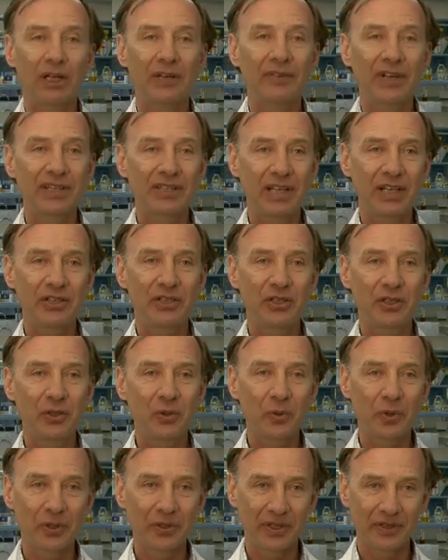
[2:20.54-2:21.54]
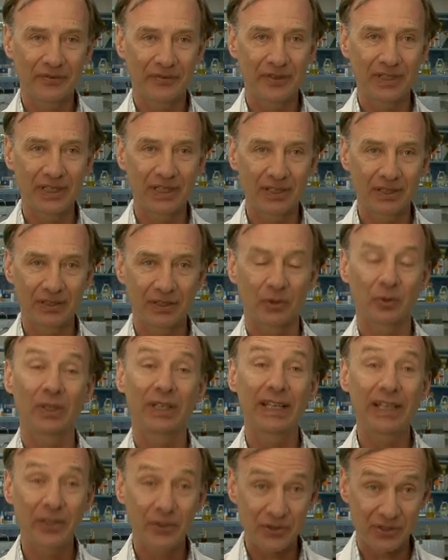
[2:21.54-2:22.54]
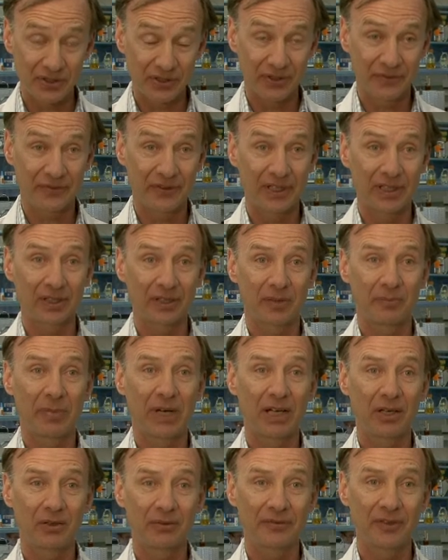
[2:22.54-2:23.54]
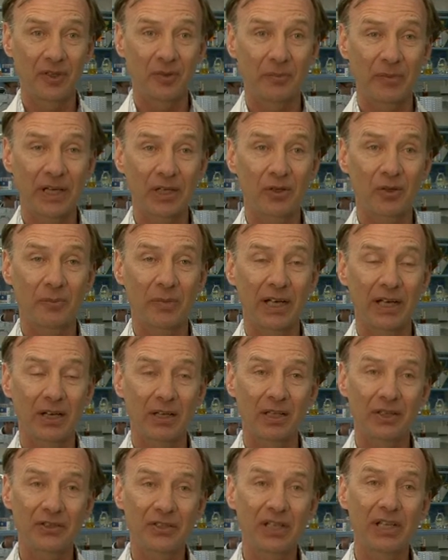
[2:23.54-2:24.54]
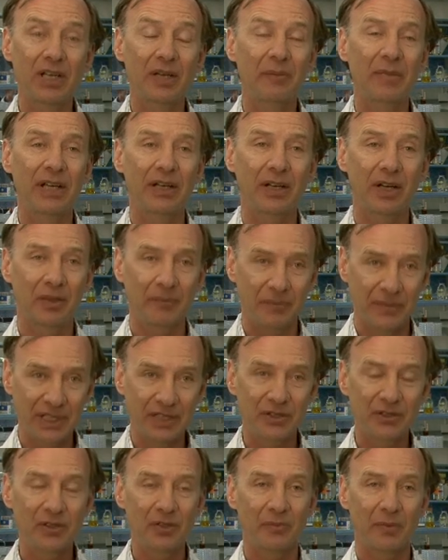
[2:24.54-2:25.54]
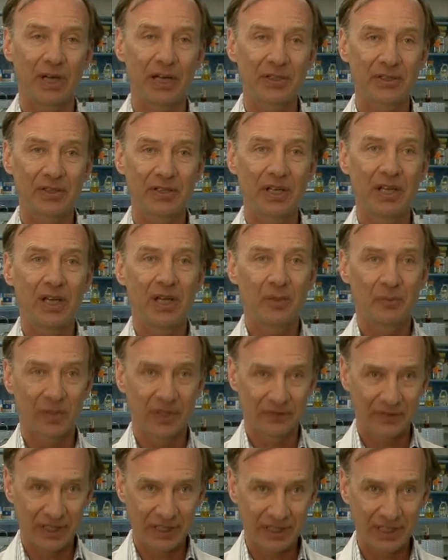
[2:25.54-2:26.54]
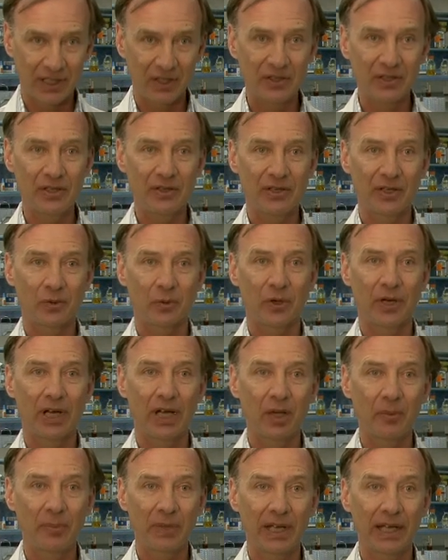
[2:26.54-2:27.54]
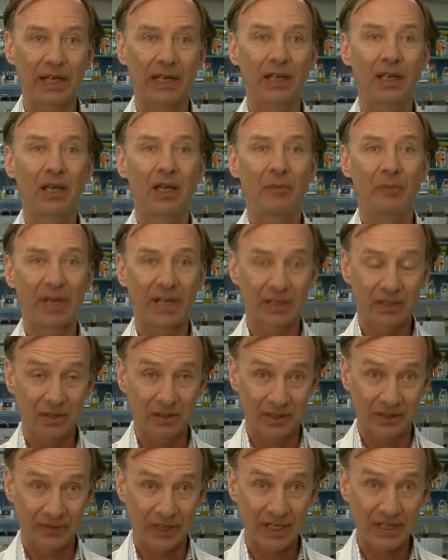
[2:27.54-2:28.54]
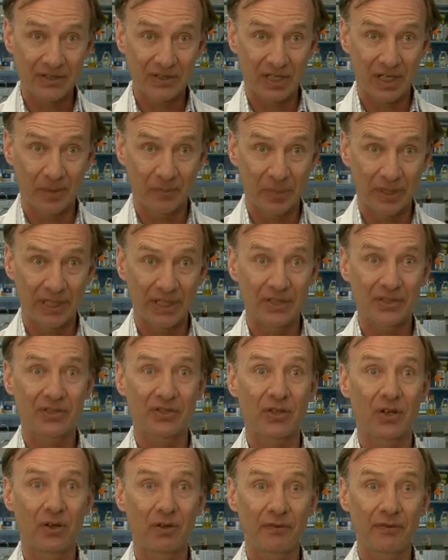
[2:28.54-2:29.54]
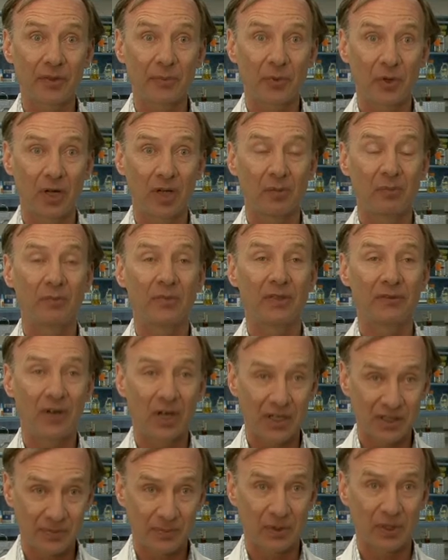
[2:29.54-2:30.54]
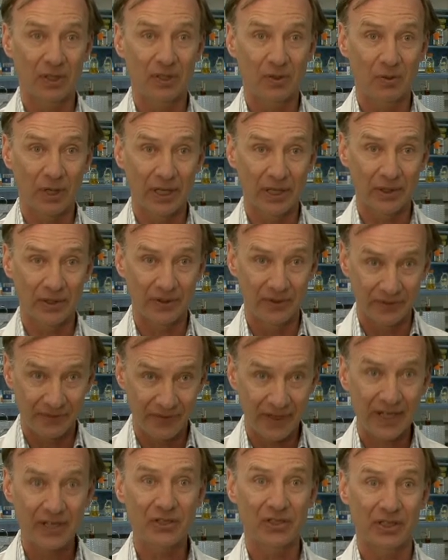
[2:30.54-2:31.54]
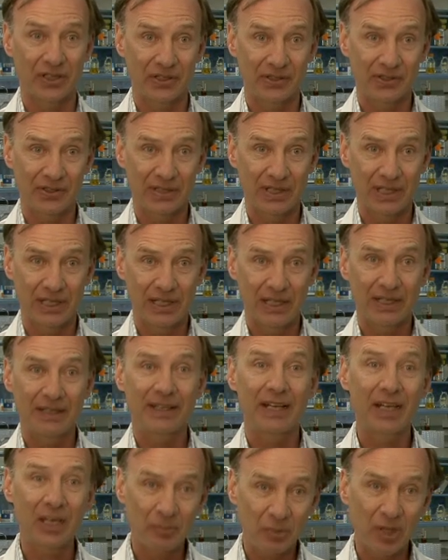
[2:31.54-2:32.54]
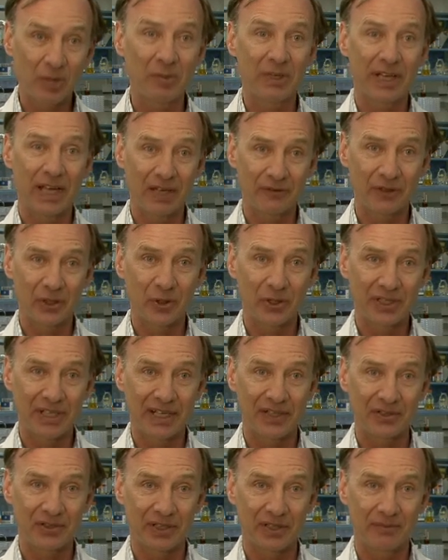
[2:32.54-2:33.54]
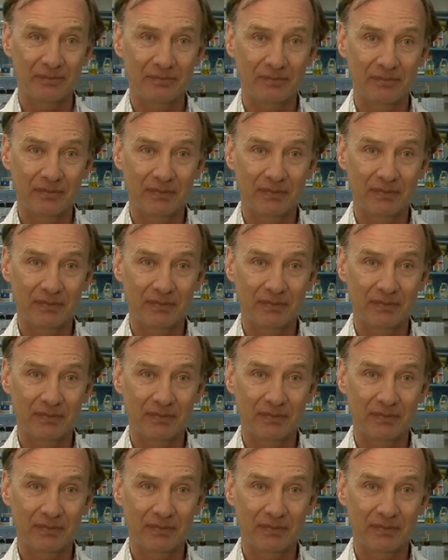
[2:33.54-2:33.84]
If I said to you we're in the field or leaders in the field of biofilm microbiology, it may not mean too much, but if I tell you that we're helping medical device companies solve the problem of hospital-acquired infections, then I probably have your attention.